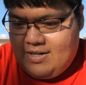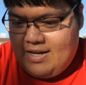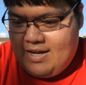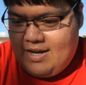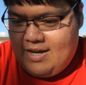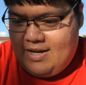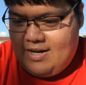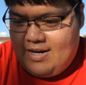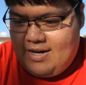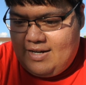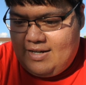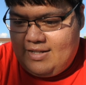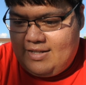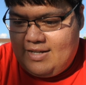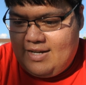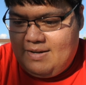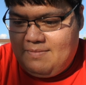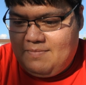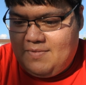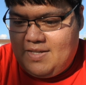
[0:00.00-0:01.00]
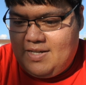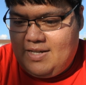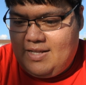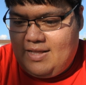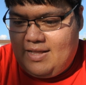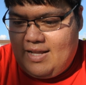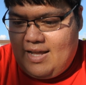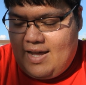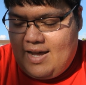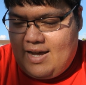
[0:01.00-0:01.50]
ahead and claim the
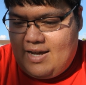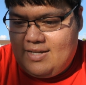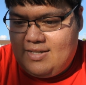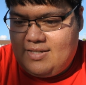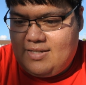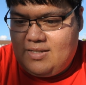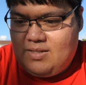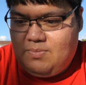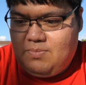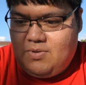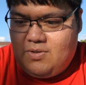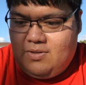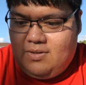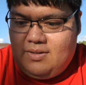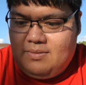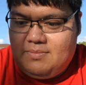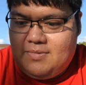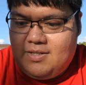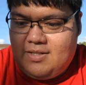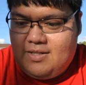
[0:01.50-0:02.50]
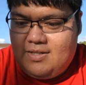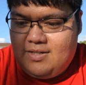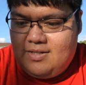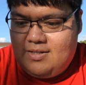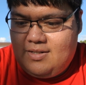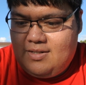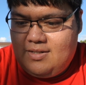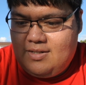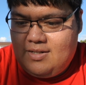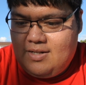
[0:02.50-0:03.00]
last
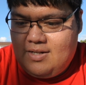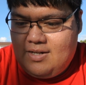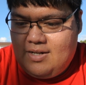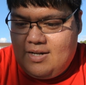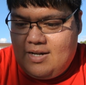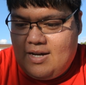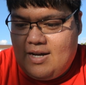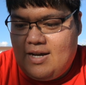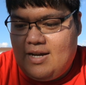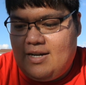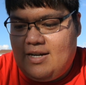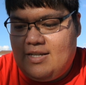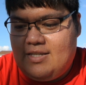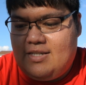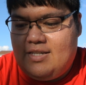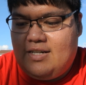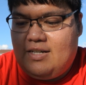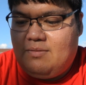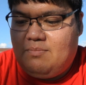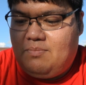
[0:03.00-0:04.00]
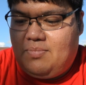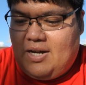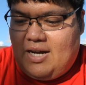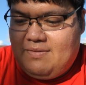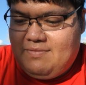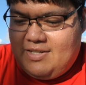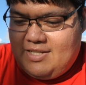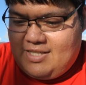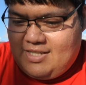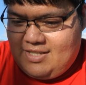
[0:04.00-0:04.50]
Pokemon, and it's an
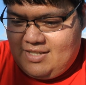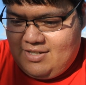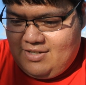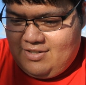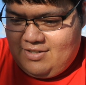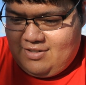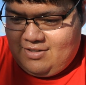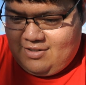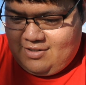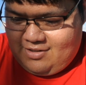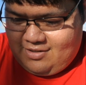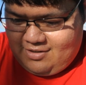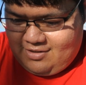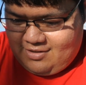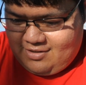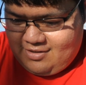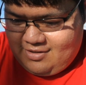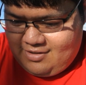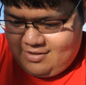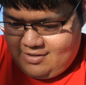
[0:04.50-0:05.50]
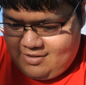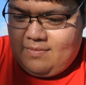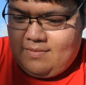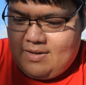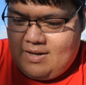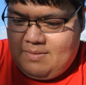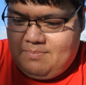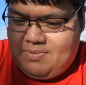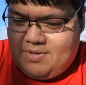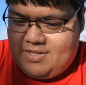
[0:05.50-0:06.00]
Abomasnow.
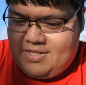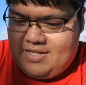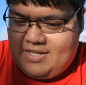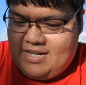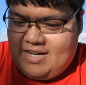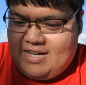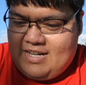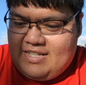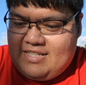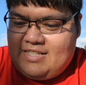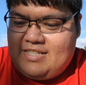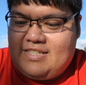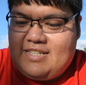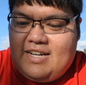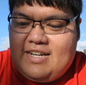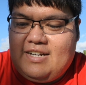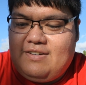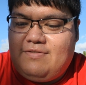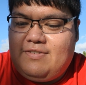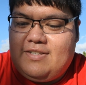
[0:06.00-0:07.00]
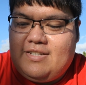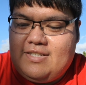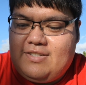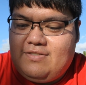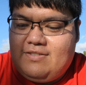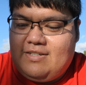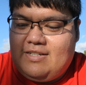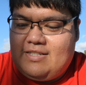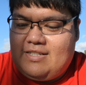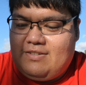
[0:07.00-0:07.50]
I'm personally not as excited for this
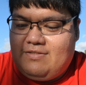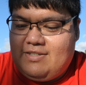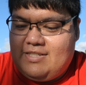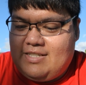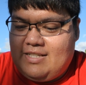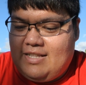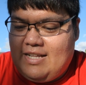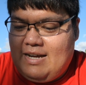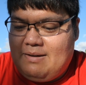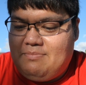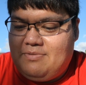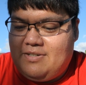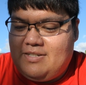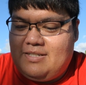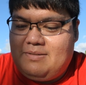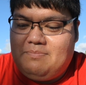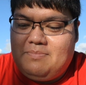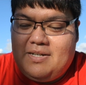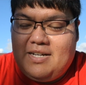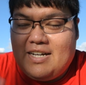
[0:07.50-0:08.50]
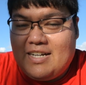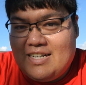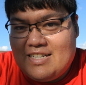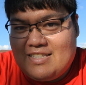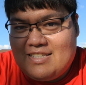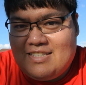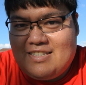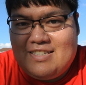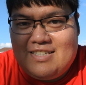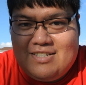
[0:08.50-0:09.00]
one as I was the Lapras, but
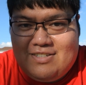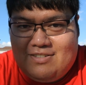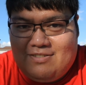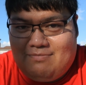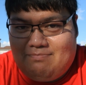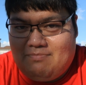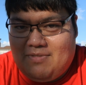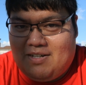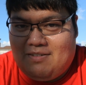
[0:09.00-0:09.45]
it's still